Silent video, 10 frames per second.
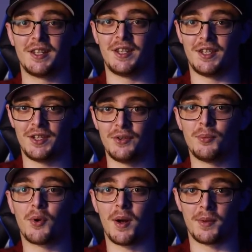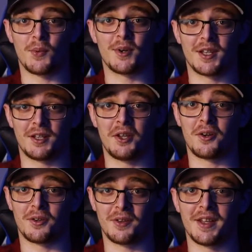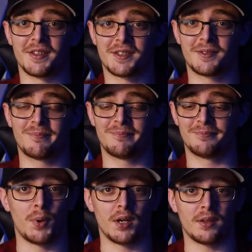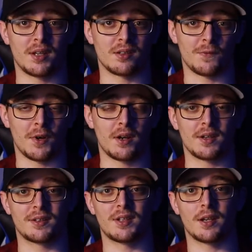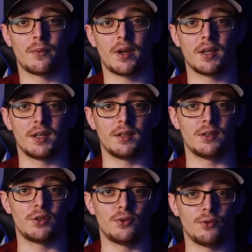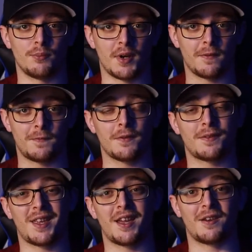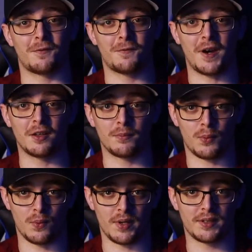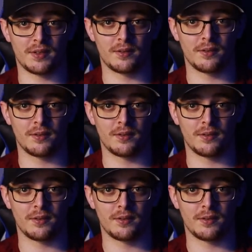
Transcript: you probably want to get a longer lens. But that is a very nice segue into my fifth and final point,